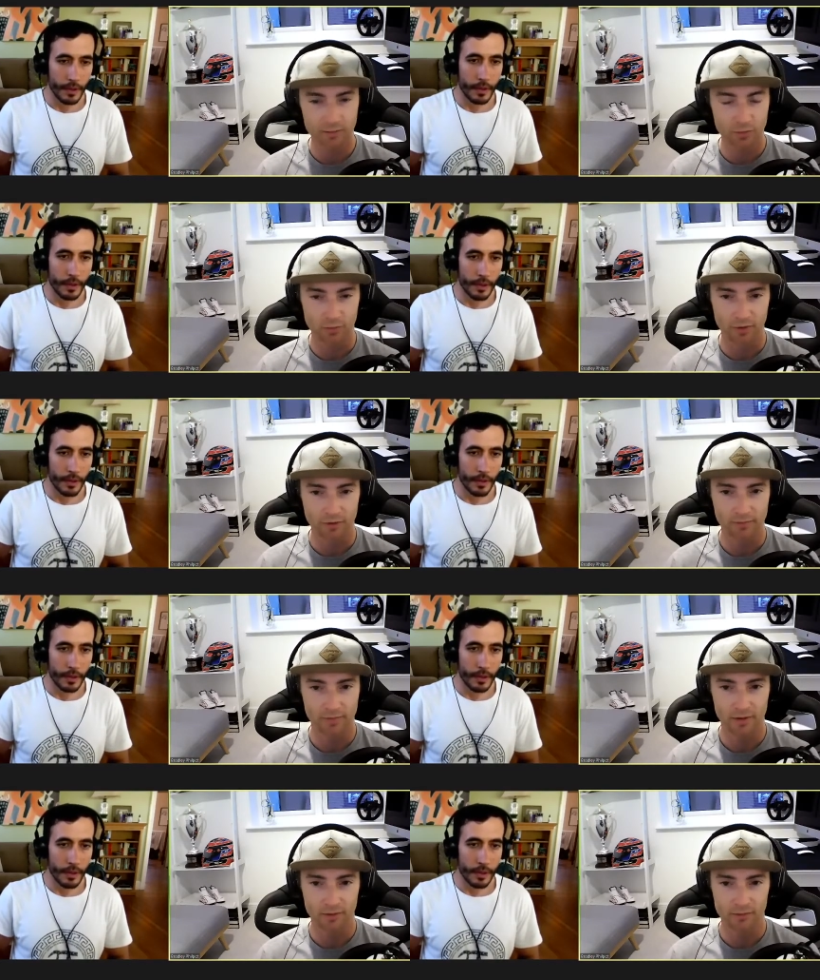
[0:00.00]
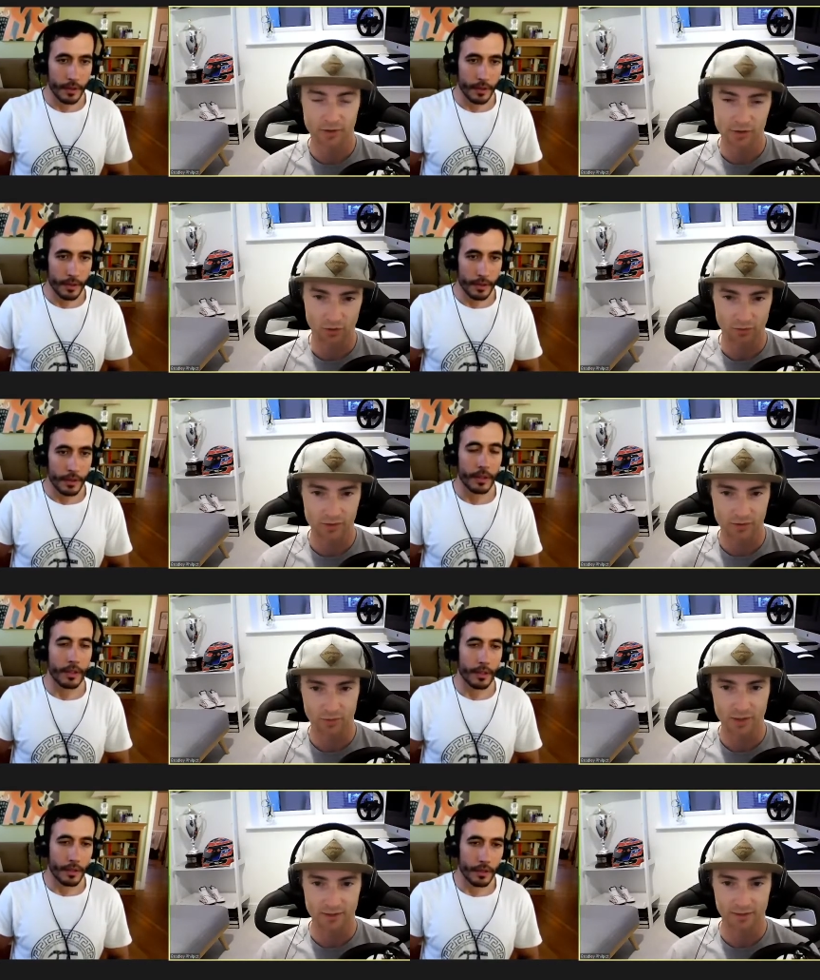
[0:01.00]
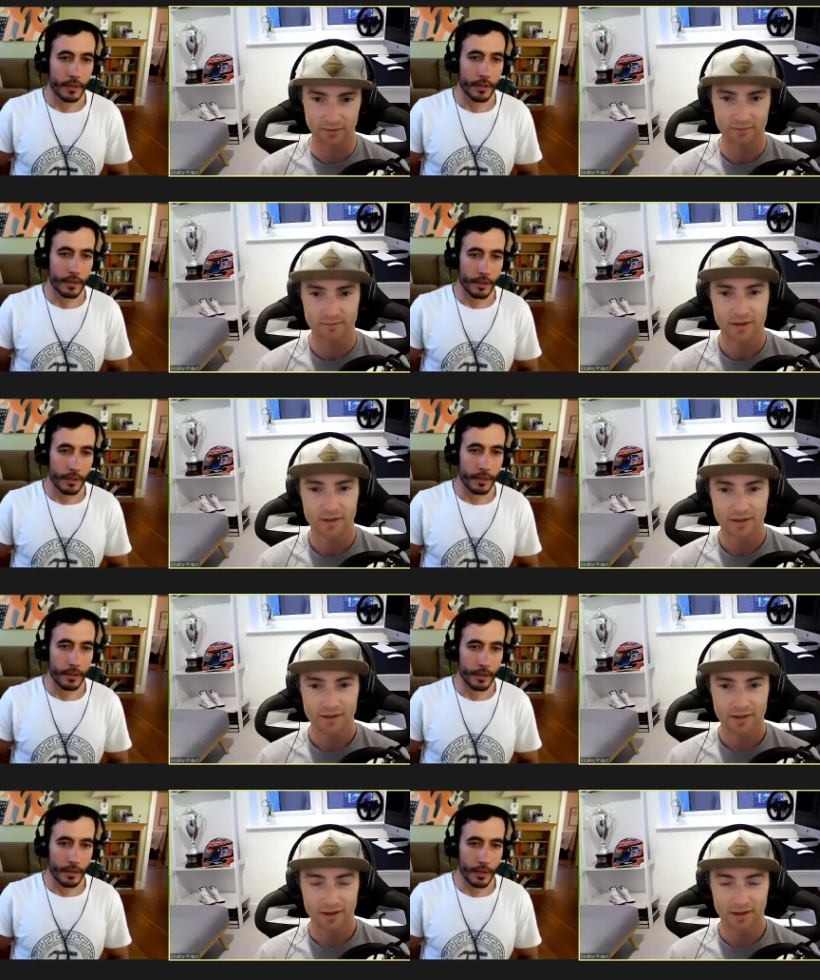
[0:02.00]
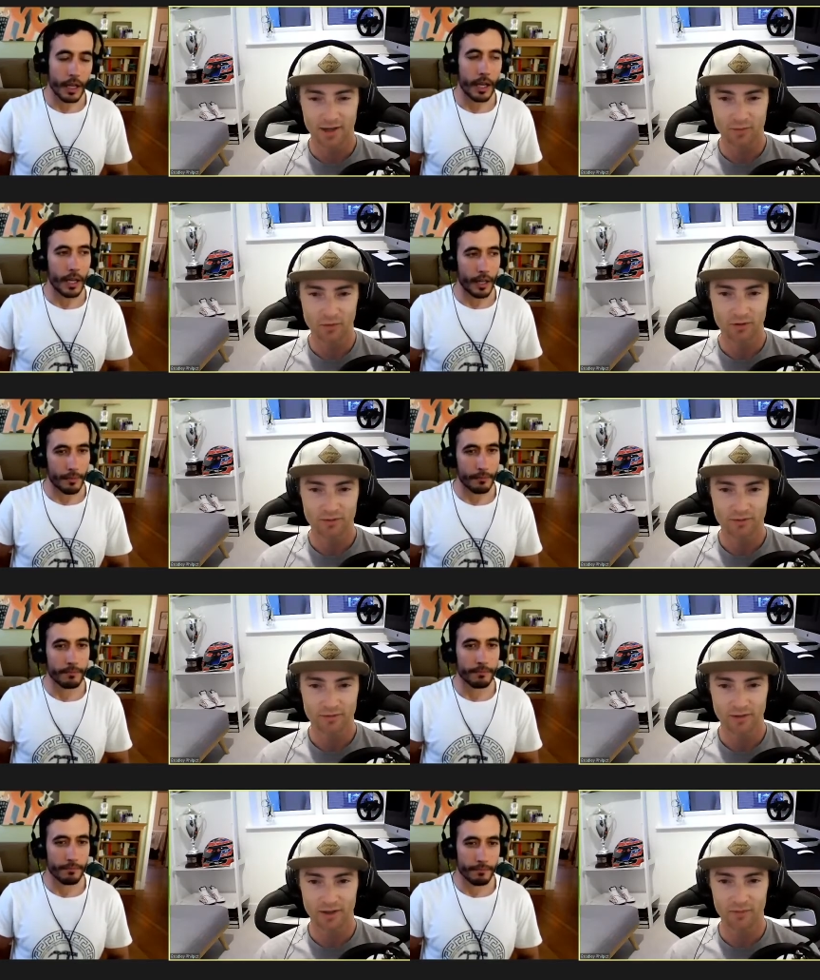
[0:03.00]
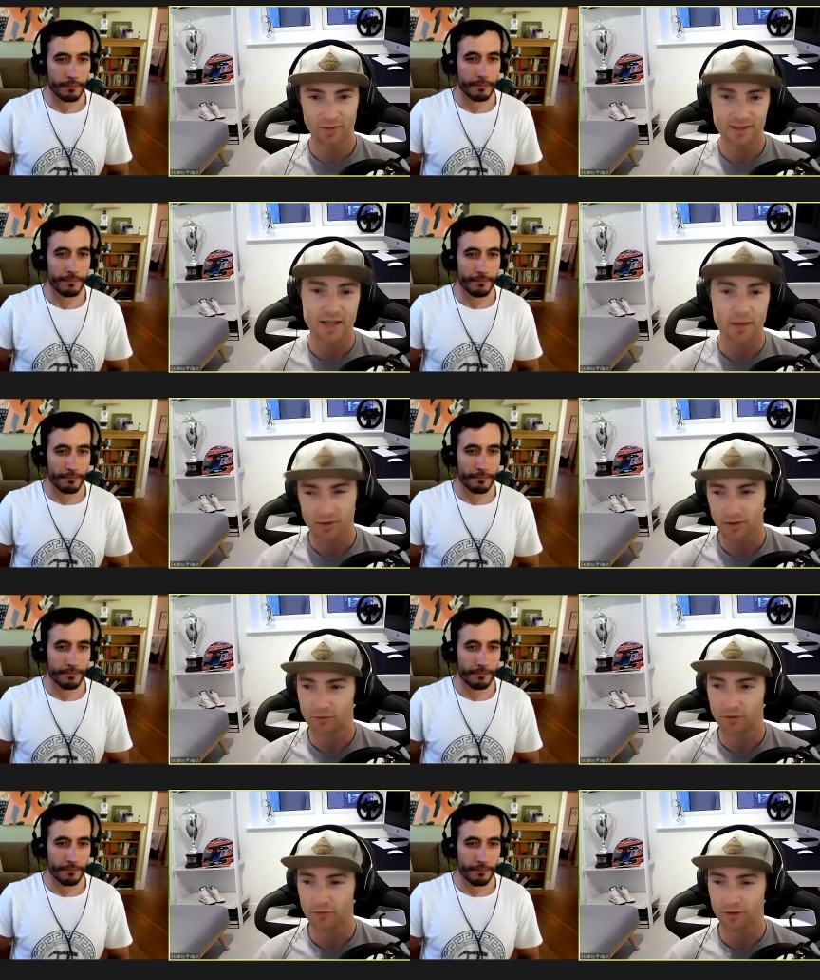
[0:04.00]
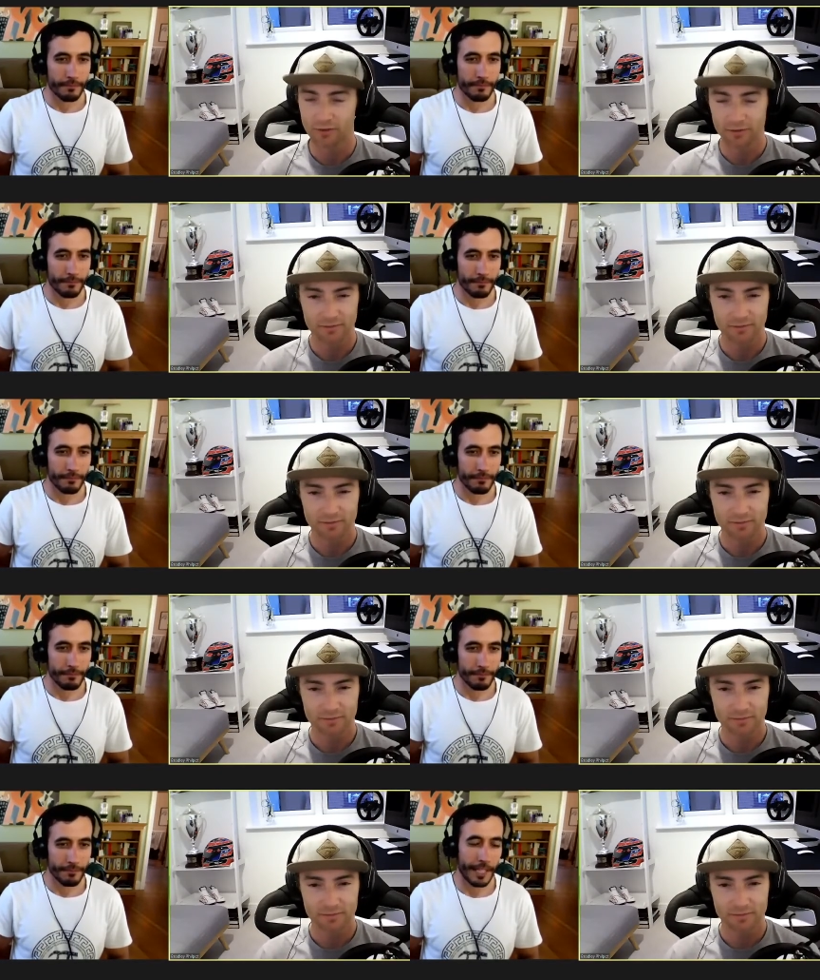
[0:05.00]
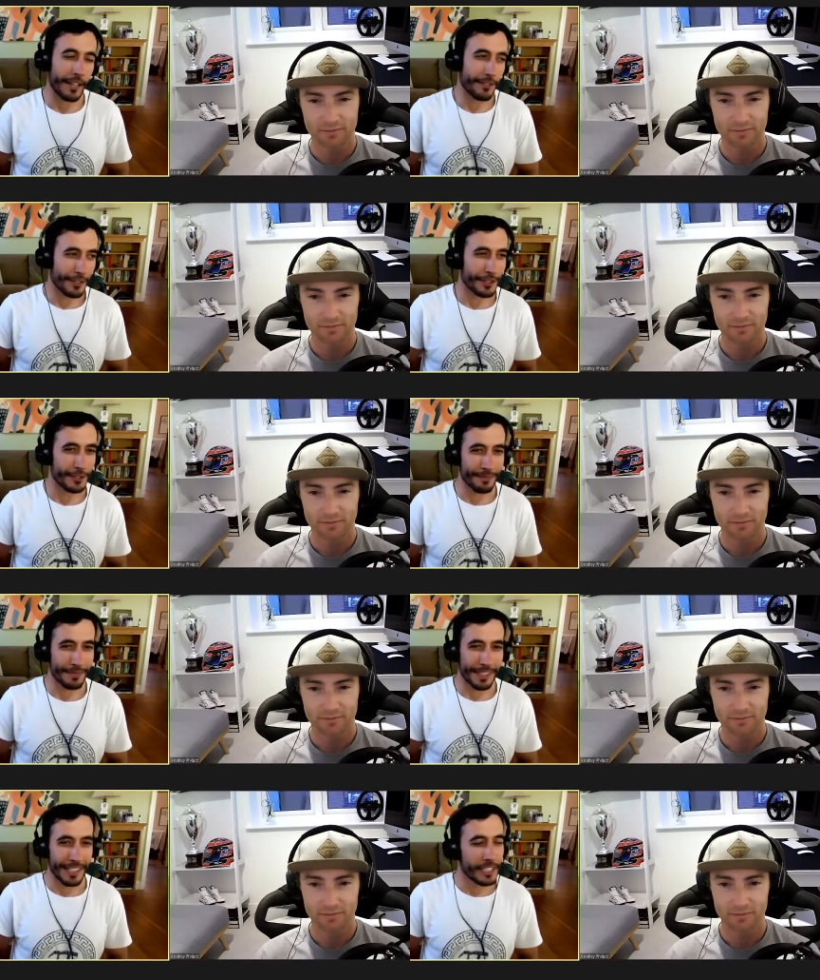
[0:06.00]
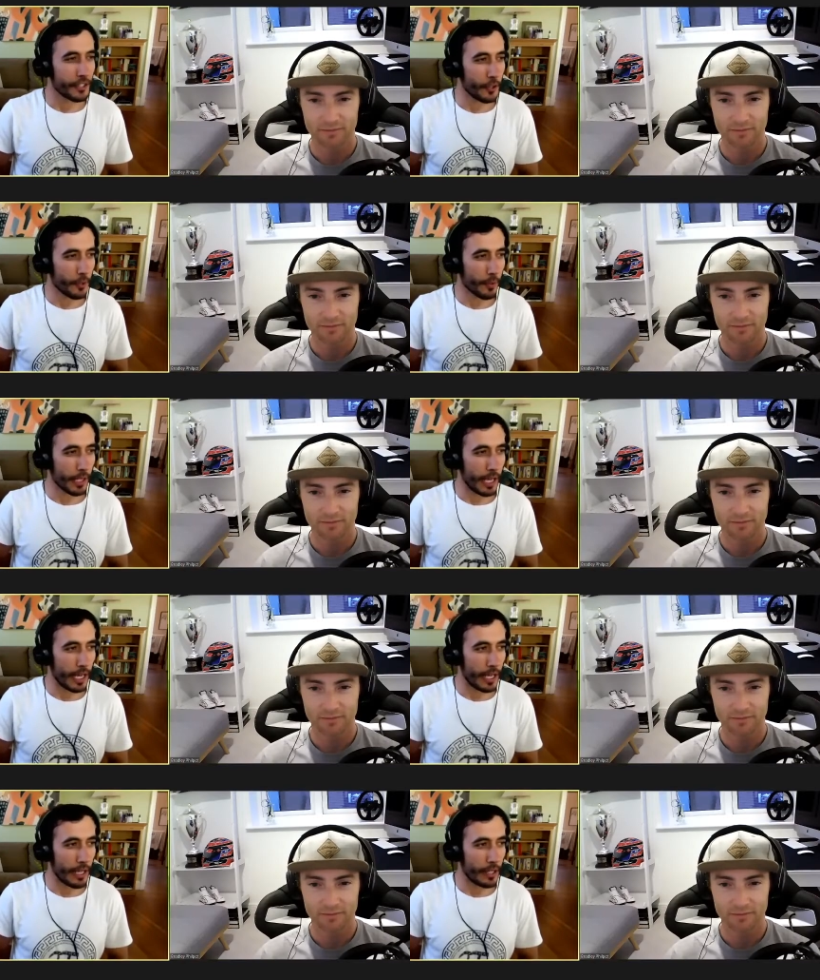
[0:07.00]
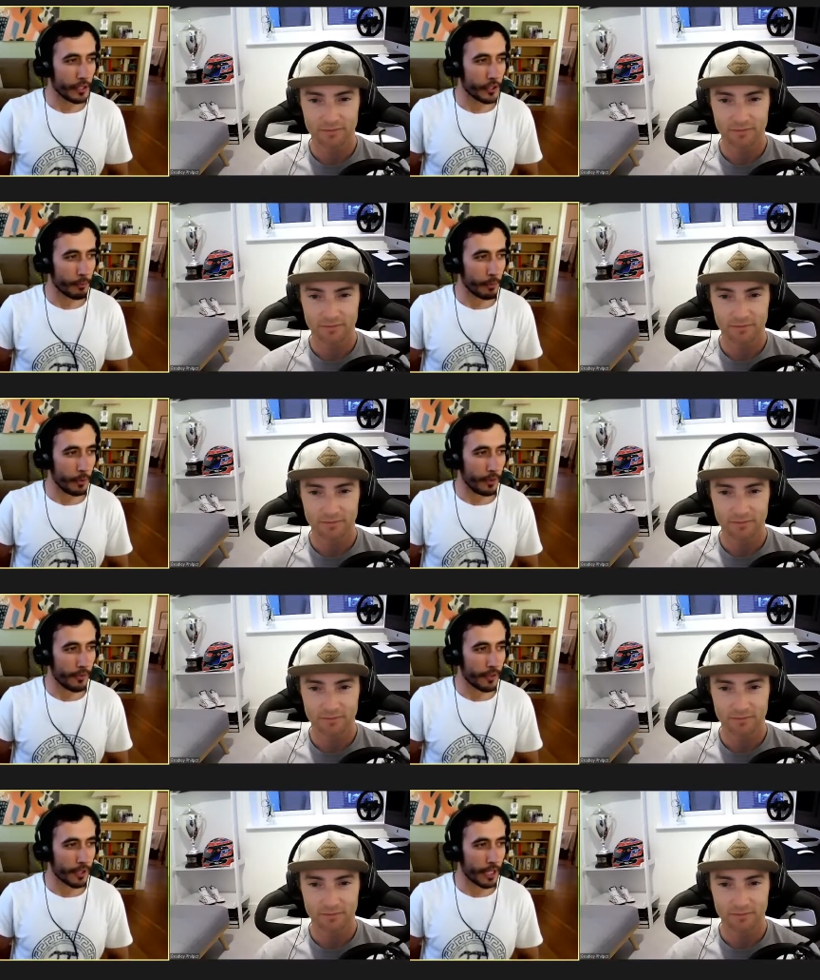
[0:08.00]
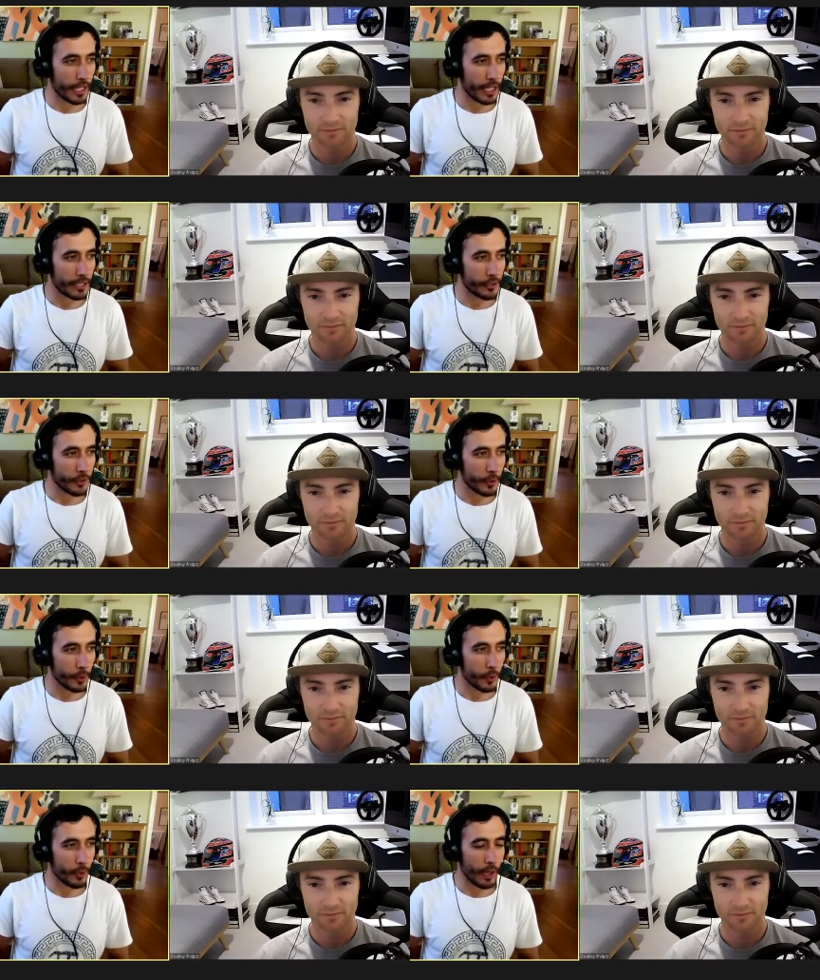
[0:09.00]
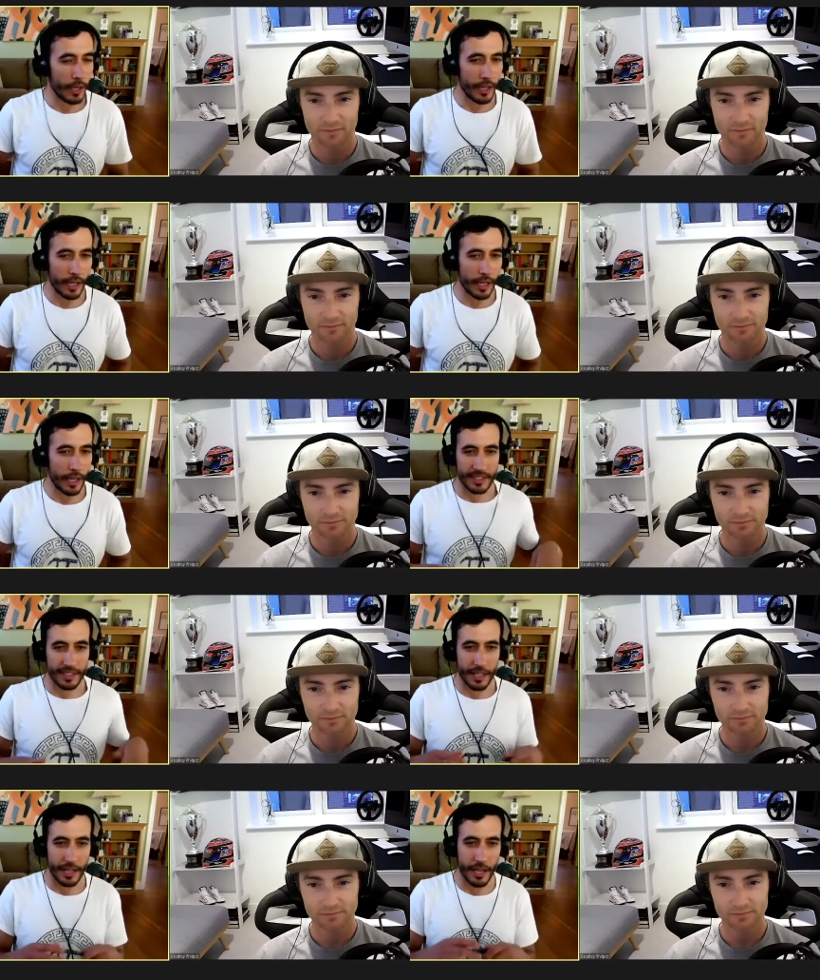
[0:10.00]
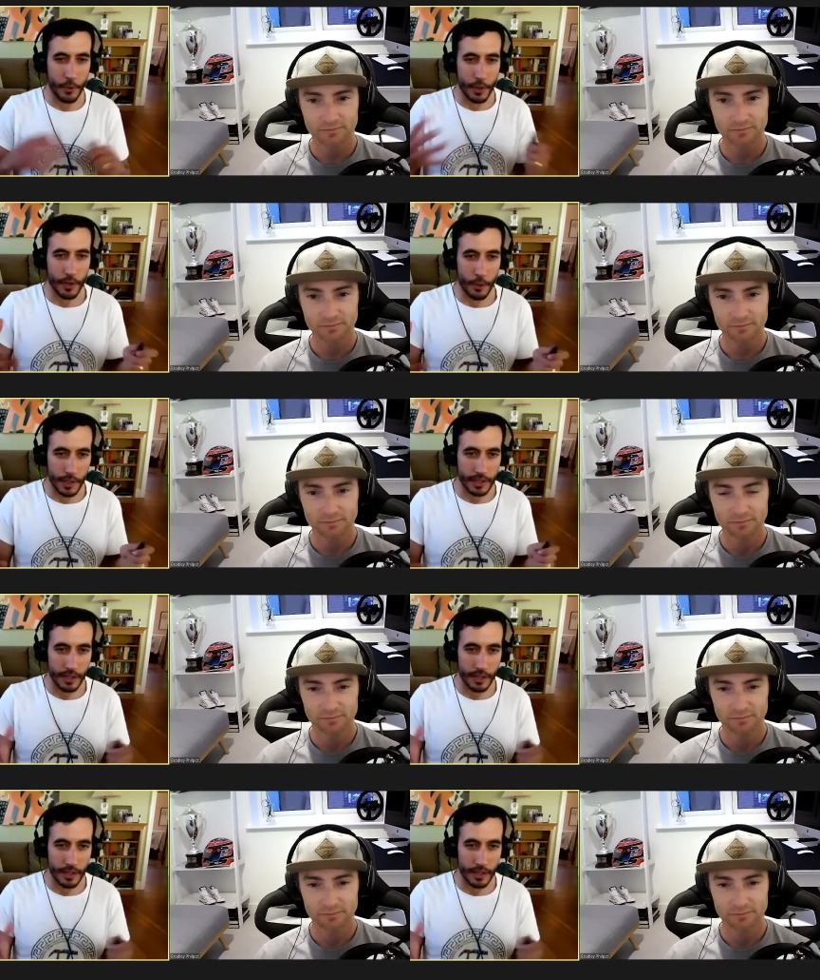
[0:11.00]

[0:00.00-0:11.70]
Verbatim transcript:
Speaker 1: in Bournemouth. Um, so he's not he's not racing uh, anymore, uh, okay. Um, except you know for fun.
Speaker 2: Yeah, of course. So um, you moved uh, to like let's say a real racing